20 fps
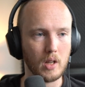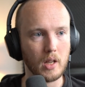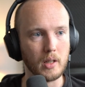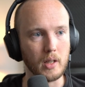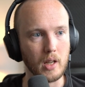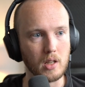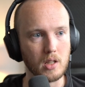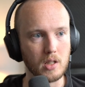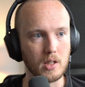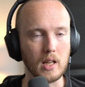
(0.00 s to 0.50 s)
I
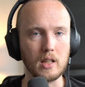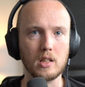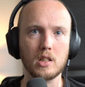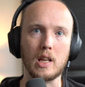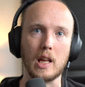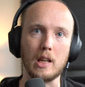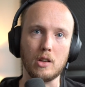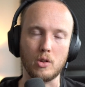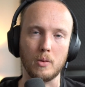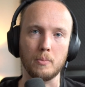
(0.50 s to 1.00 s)
guess this
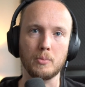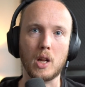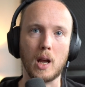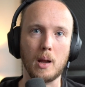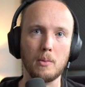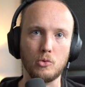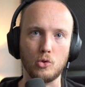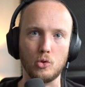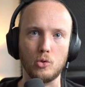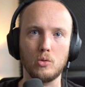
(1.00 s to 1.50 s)
takes some
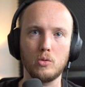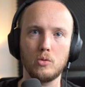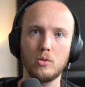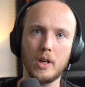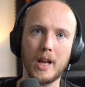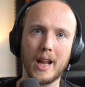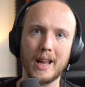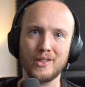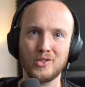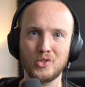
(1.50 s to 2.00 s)
time to
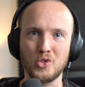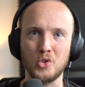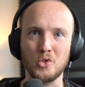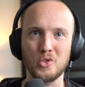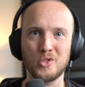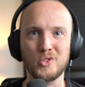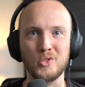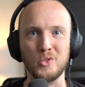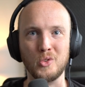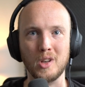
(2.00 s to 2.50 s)
get
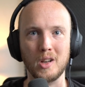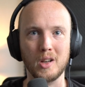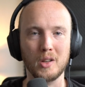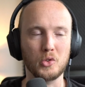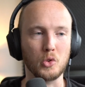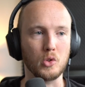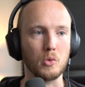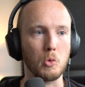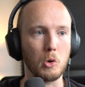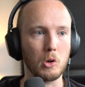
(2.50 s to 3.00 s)
used to the
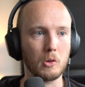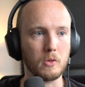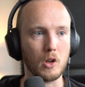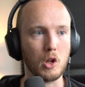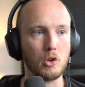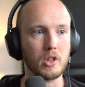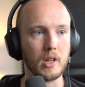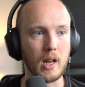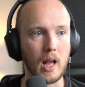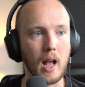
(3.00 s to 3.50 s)

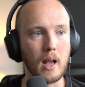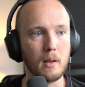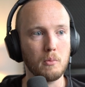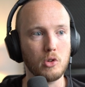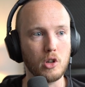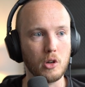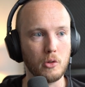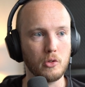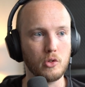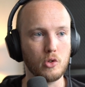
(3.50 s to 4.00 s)
workflows. And
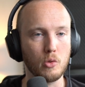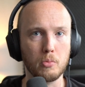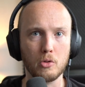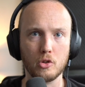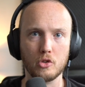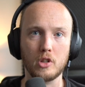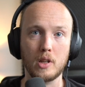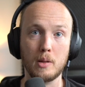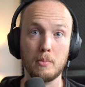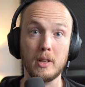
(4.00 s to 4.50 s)
I'm going to
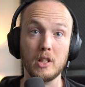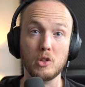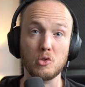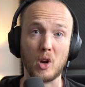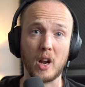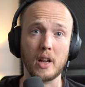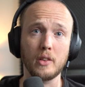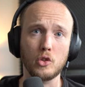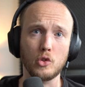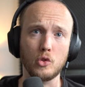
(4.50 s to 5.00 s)
personally be
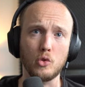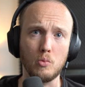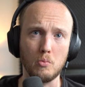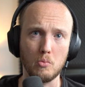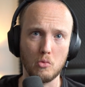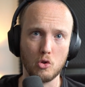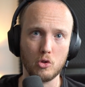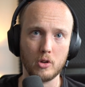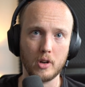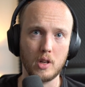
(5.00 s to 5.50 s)
trying to do
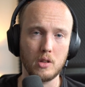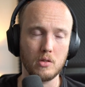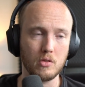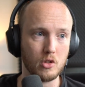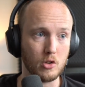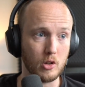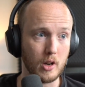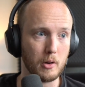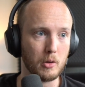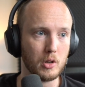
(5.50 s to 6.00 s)
more in
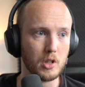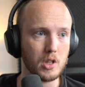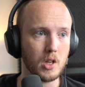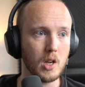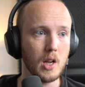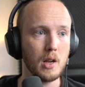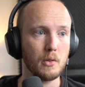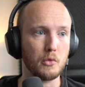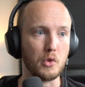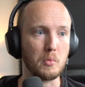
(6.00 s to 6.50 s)
Solaris
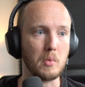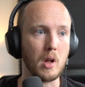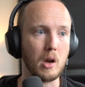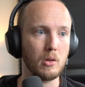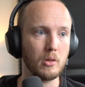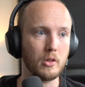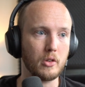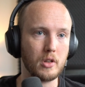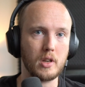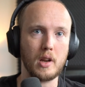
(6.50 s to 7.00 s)
from now
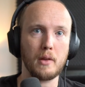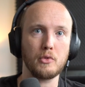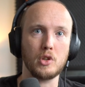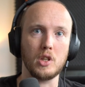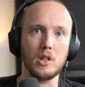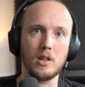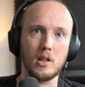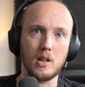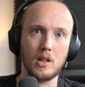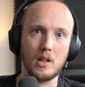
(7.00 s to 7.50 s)
on, because I've
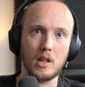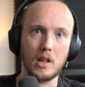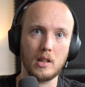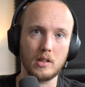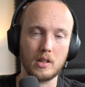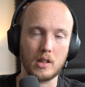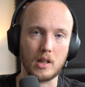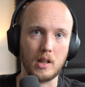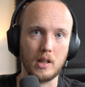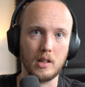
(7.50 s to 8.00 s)
seen that
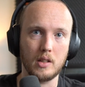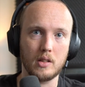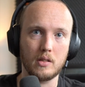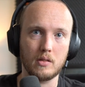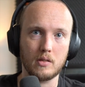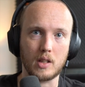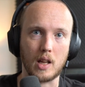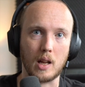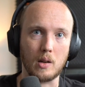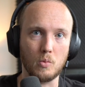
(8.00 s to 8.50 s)
it
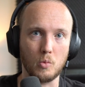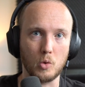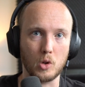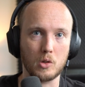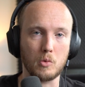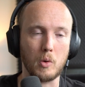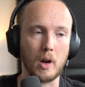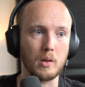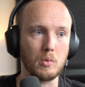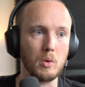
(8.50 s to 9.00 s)
can
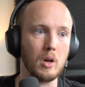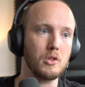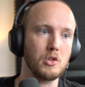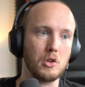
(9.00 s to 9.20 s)
work quite well.